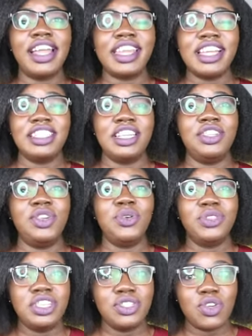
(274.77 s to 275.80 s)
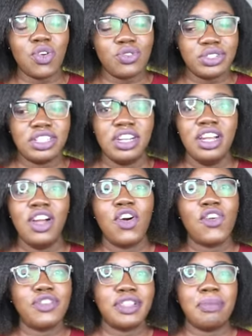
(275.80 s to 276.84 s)
and I didn't know this over
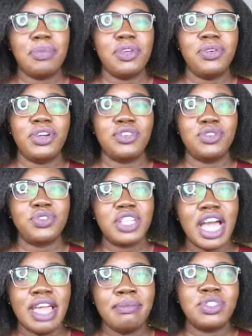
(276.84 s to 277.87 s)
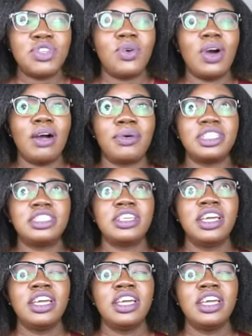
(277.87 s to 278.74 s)
the period of time, so I would